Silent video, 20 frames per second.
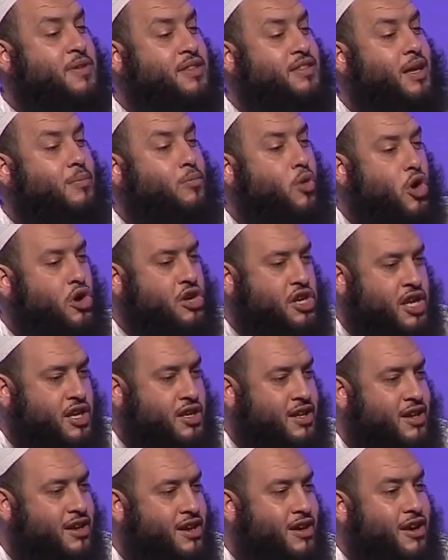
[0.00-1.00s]
in the
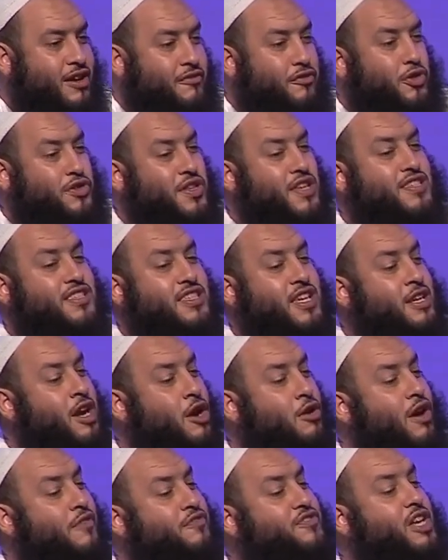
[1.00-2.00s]
morning for the
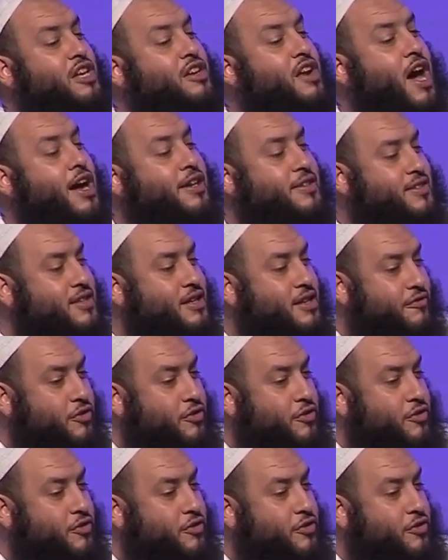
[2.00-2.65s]
sinner of the night